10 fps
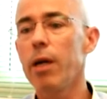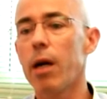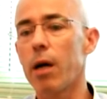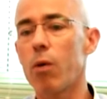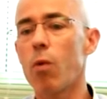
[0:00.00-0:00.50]

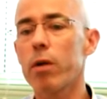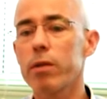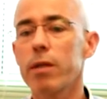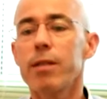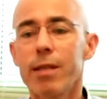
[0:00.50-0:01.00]

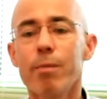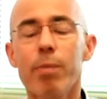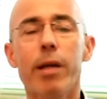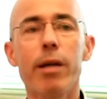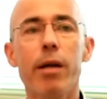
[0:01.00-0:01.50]
wants
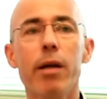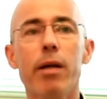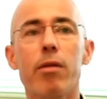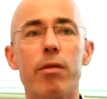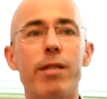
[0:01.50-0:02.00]
simply
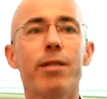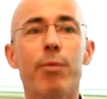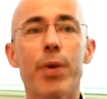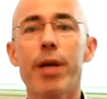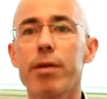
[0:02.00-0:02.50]
the
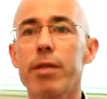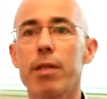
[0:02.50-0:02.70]
disappearance